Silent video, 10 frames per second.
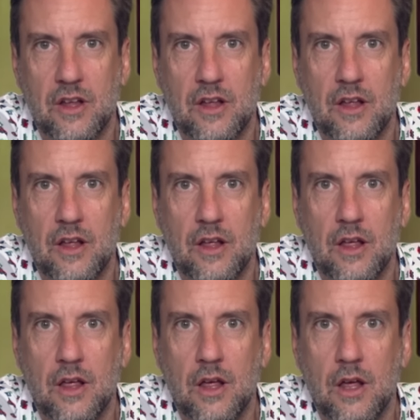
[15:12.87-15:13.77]

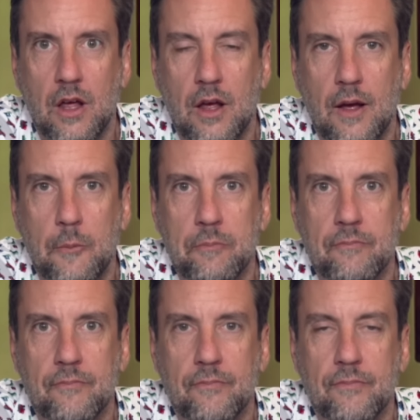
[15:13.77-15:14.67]
[no speech]